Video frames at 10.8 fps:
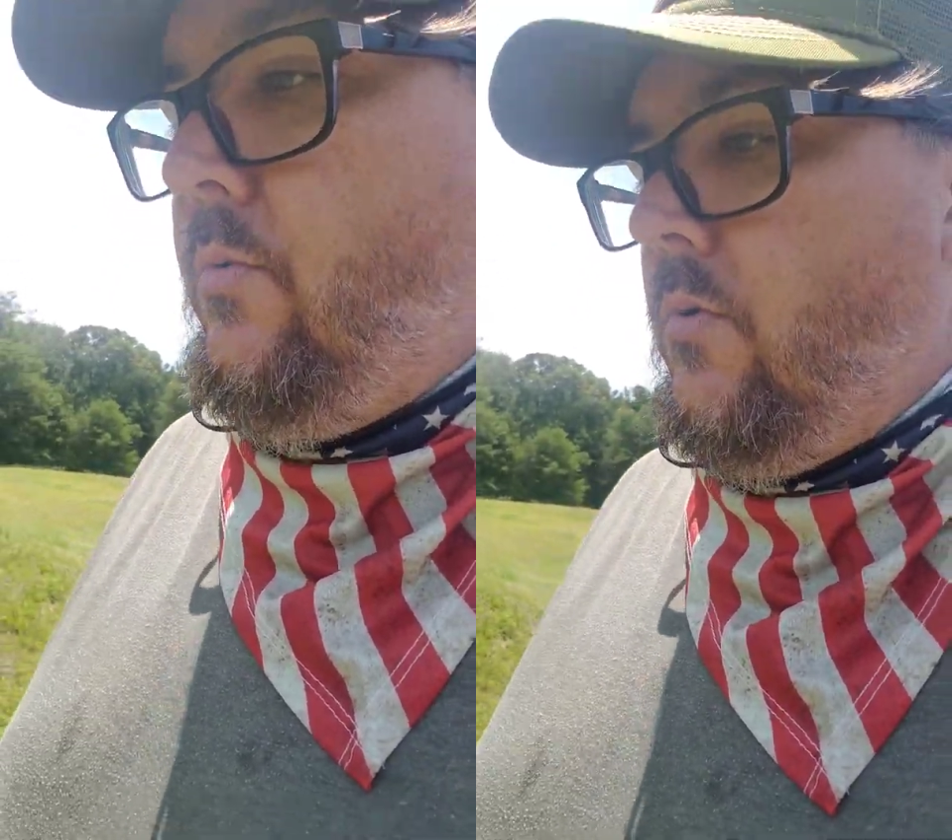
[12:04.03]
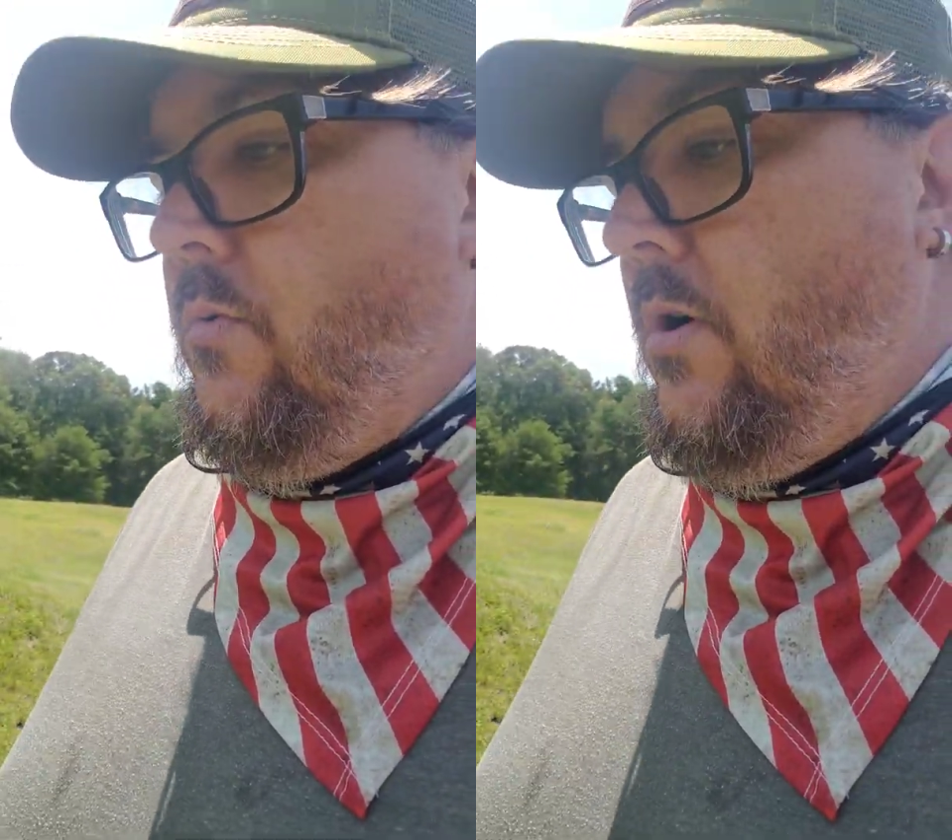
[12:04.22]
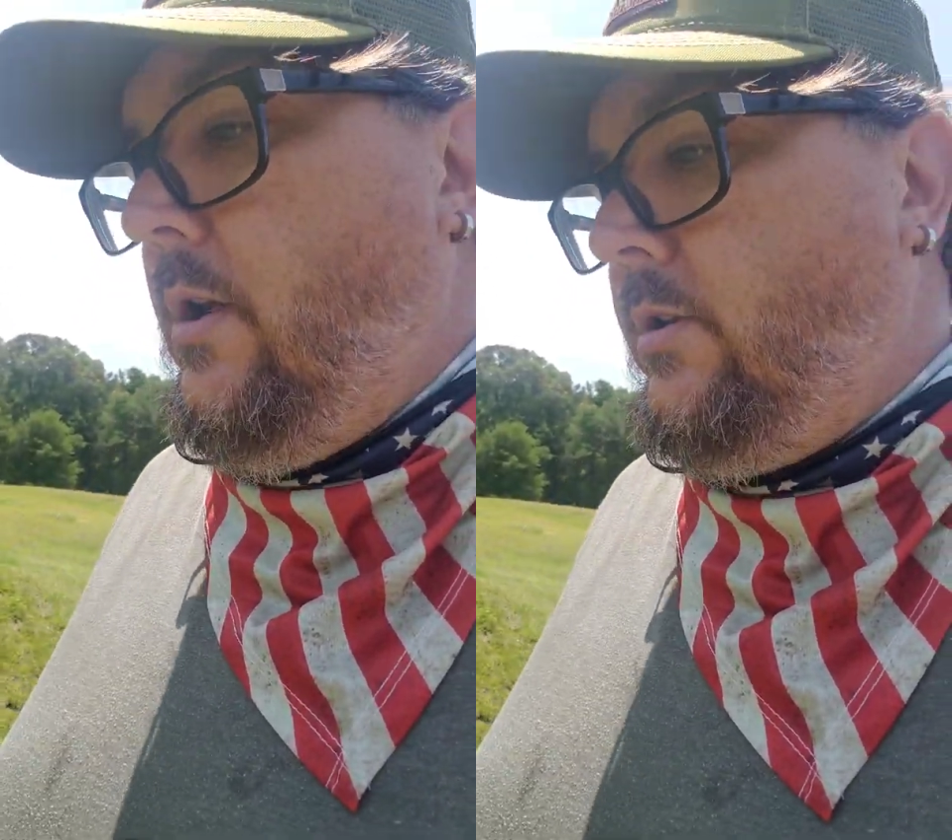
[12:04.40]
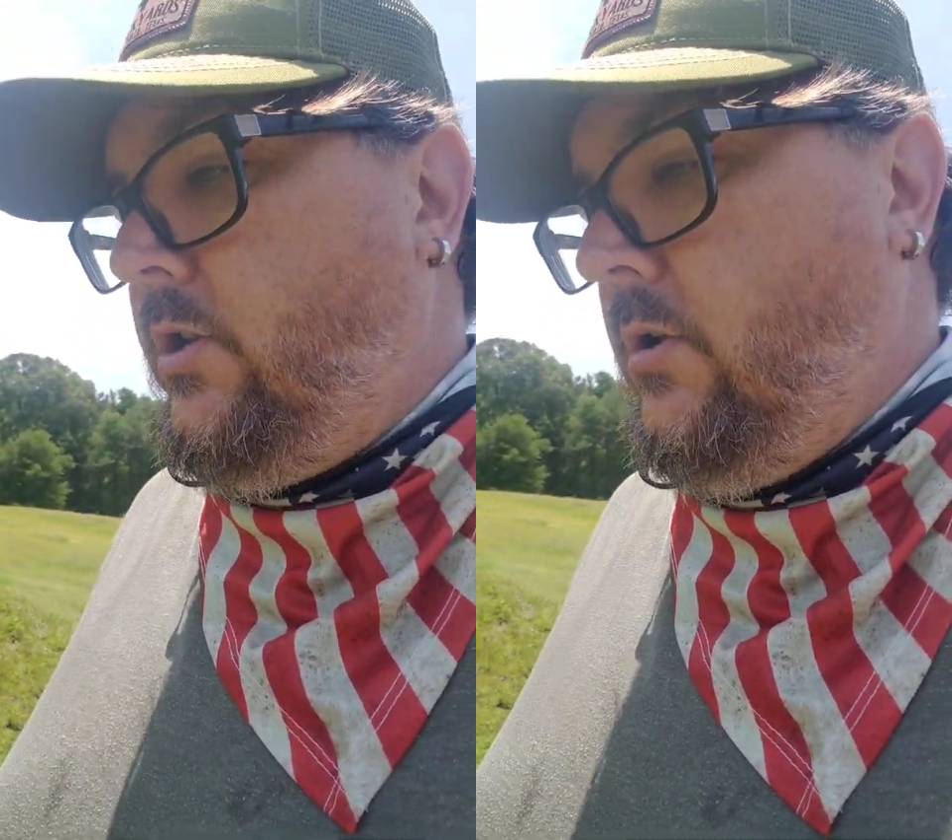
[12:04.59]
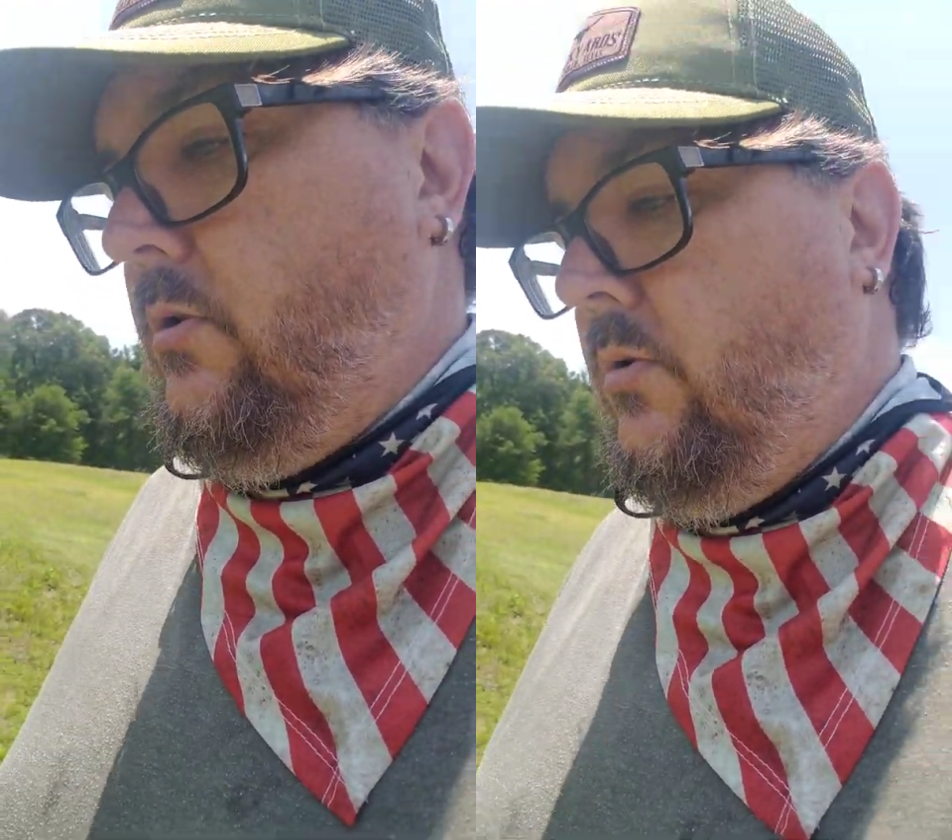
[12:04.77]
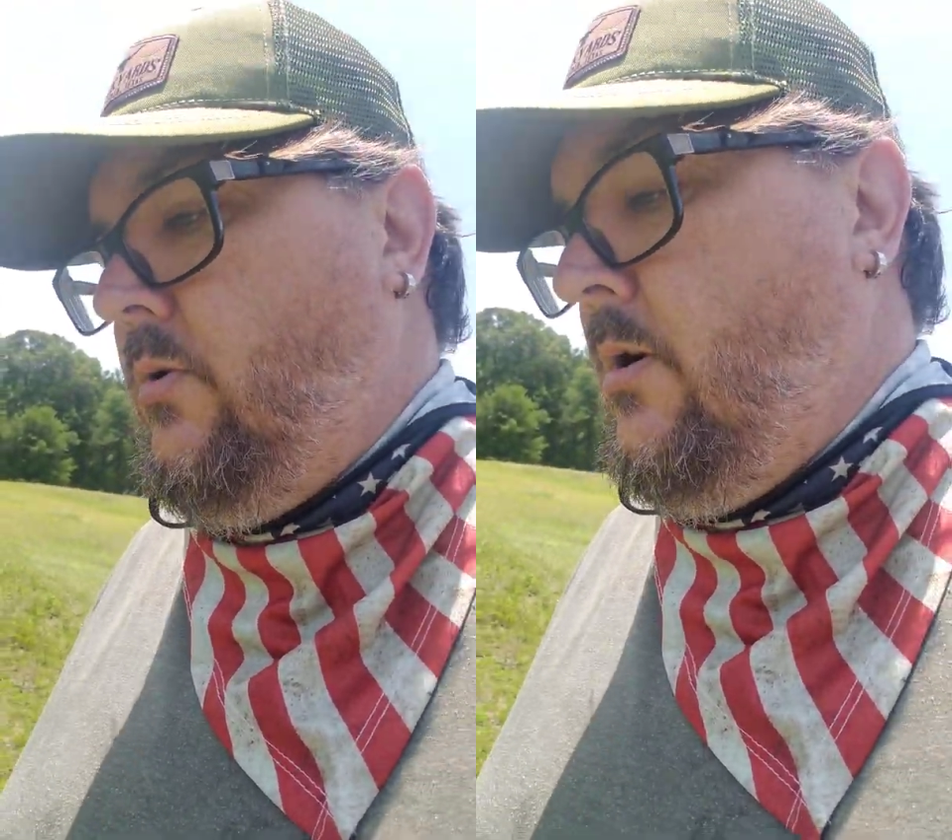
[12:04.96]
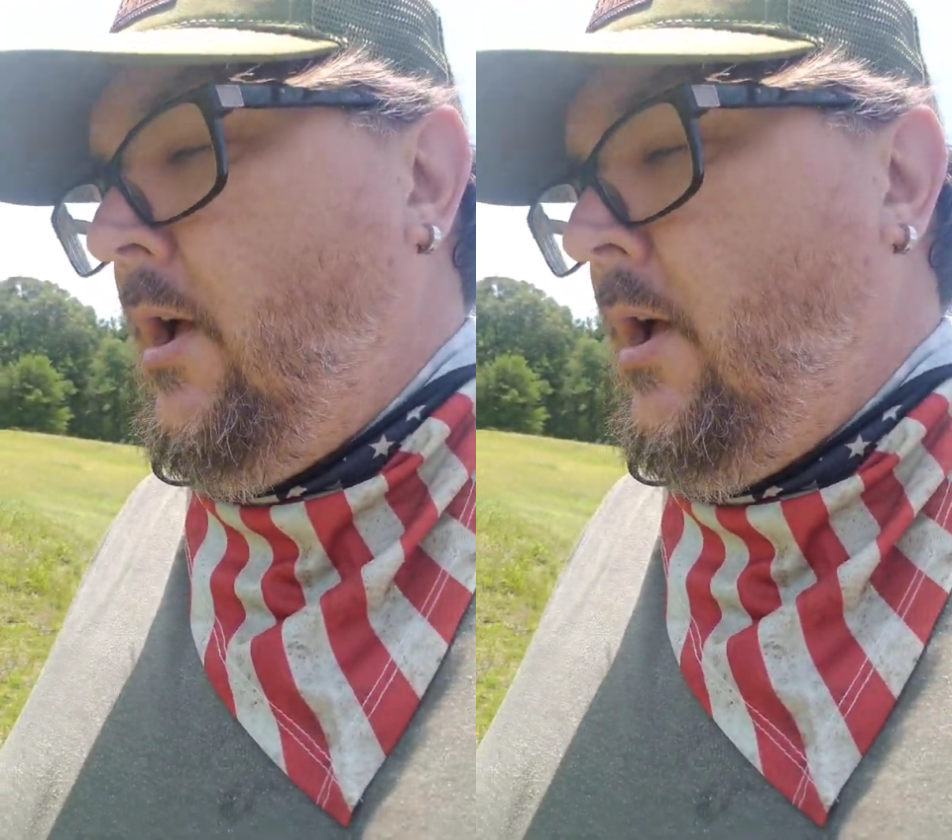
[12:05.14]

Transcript: War I, II,